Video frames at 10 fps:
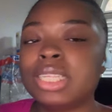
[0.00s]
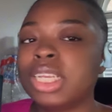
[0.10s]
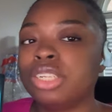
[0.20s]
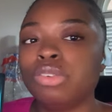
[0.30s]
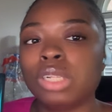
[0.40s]

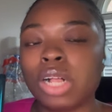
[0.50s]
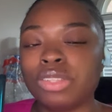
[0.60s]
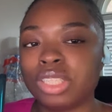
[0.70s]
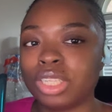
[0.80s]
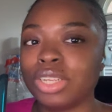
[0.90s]
get you
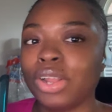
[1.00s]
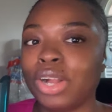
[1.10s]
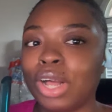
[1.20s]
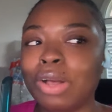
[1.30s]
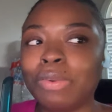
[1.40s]
closer to your
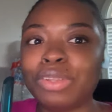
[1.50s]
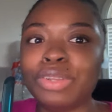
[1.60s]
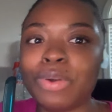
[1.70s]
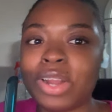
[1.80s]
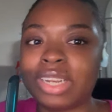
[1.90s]
goal,
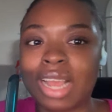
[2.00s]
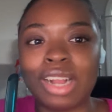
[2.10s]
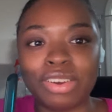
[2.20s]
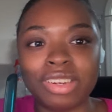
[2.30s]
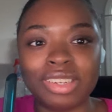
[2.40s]
you are
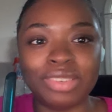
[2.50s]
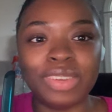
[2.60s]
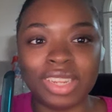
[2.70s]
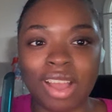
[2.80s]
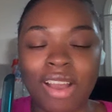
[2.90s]
not going to do
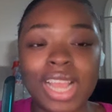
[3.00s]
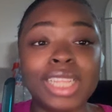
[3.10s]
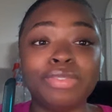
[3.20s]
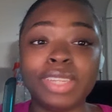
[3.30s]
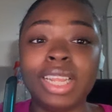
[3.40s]
it, y'all.
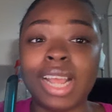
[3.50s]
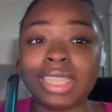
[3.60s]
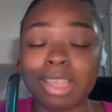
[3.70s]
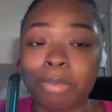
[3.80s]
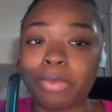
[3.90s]
It's really
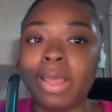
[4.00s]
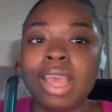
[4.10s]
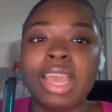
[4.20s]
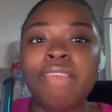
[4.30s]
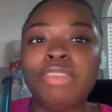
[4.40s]
that simple.
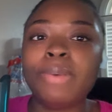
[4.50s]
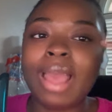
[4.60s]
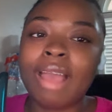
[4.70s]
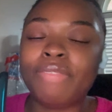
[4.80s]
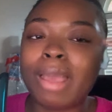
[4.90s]
If you
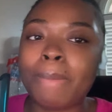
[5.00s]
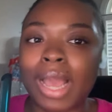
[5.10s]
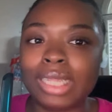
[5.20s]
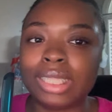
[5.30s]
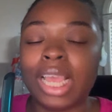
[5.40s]
have that
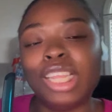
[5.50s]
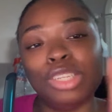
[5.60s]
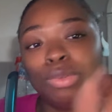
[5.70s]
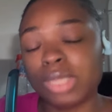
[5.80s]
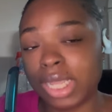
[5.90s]
mindset and
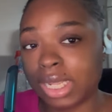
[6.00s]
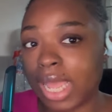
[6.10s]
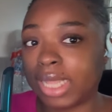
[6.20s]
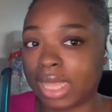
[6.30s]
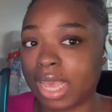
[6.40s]
you think
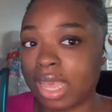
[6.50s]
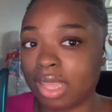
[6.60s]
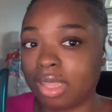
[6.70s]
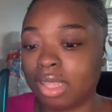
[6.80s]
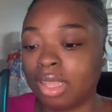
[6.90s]
like
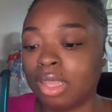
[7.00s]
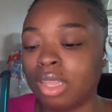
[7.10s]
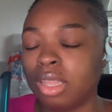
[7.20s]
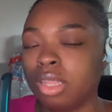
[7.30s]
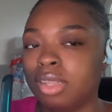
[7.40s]
that,
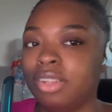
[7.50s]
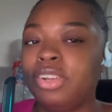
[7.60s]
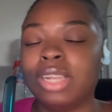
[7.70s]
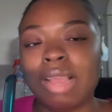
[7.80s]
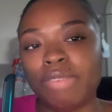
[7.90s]

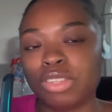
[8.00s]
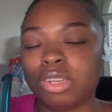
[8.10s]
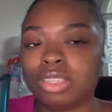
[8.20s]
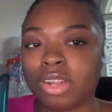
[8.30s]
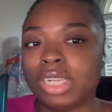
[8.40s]
your life is
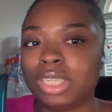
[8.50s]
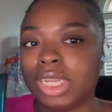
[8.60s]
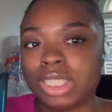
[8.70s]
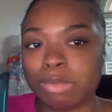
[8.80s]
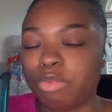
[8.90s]
going to start
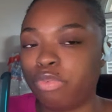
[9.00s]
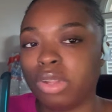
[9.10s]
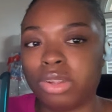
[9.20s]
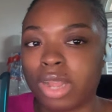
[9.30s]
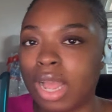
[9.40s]
changing
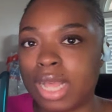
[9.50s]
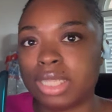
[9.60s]
before your eyes,